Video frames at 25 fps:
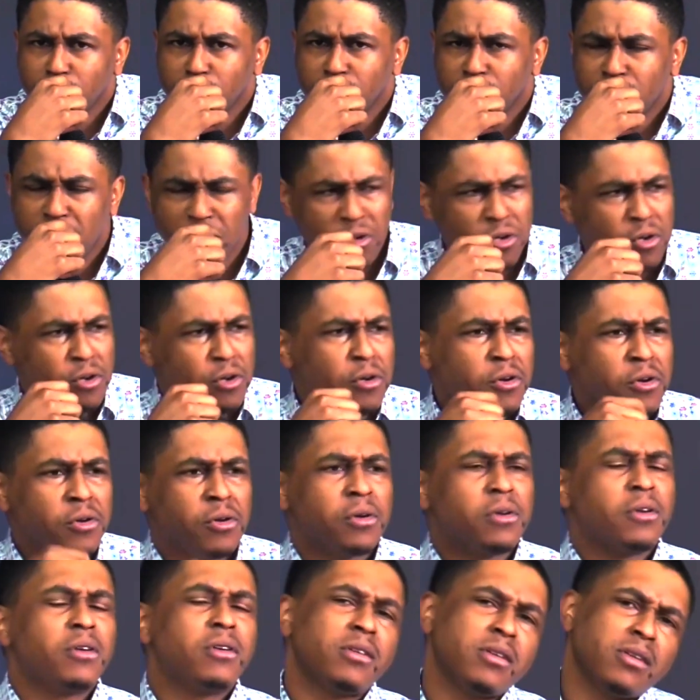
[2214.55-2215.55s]

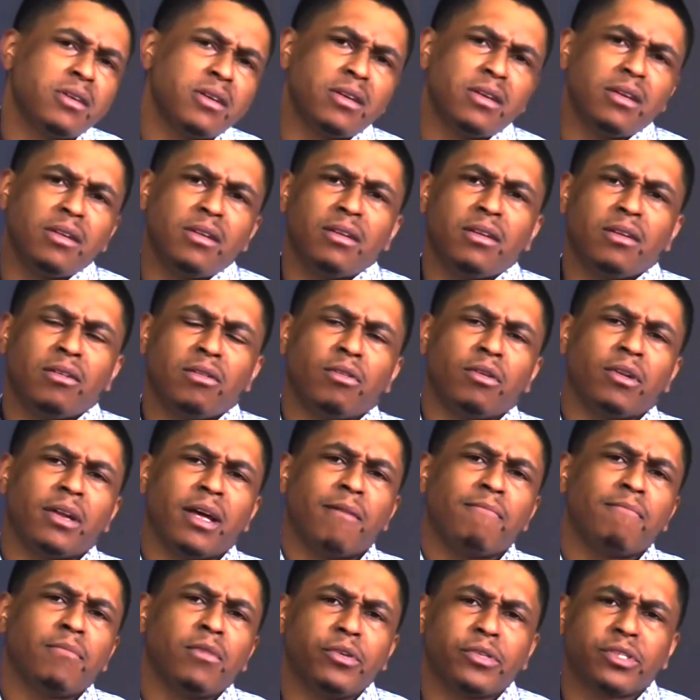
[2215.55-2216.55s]
Whew. Lord
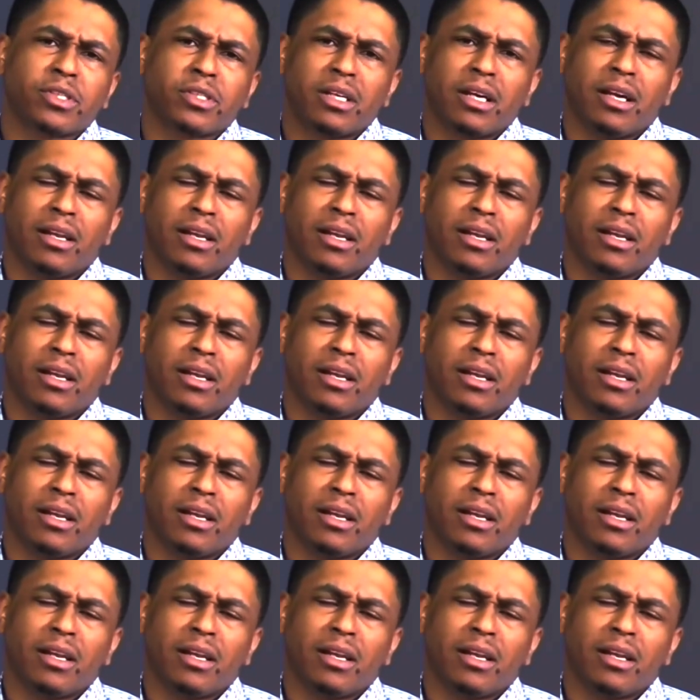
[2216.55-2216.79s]
have mercy.